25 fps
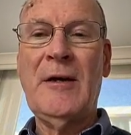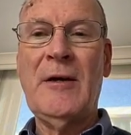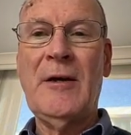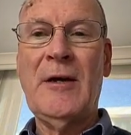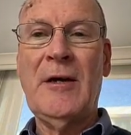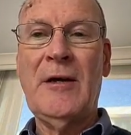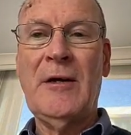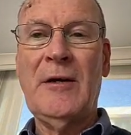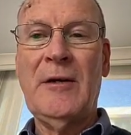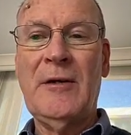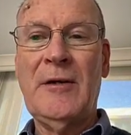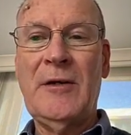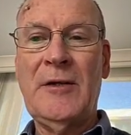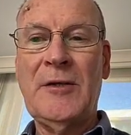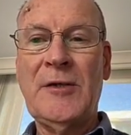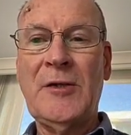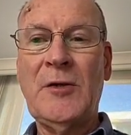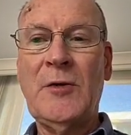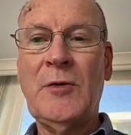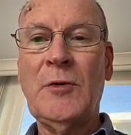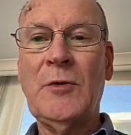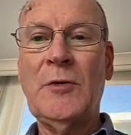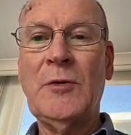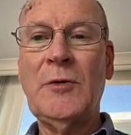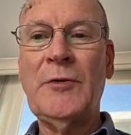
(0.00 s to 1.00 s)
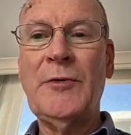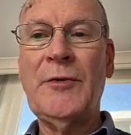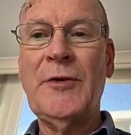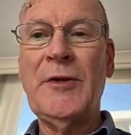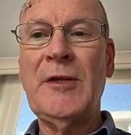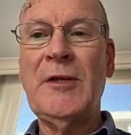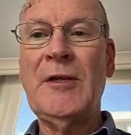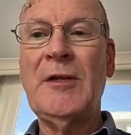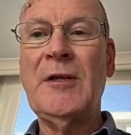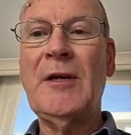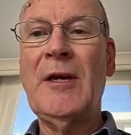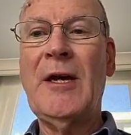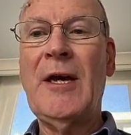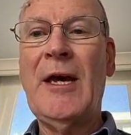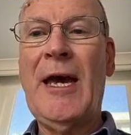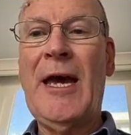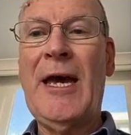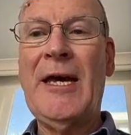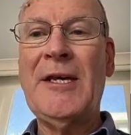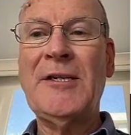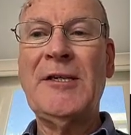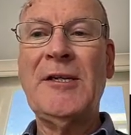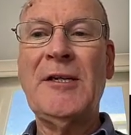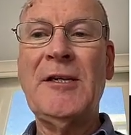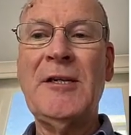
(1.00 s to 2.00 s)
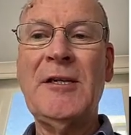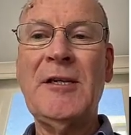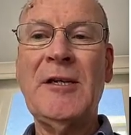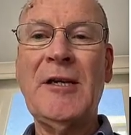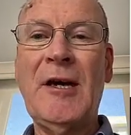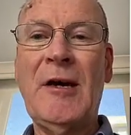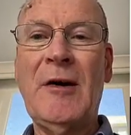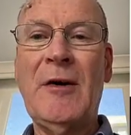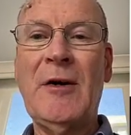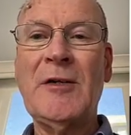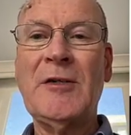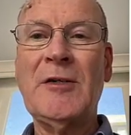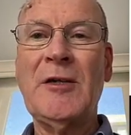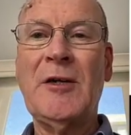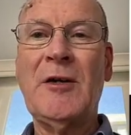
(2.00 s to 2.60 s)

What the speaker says: It's called the ASCII character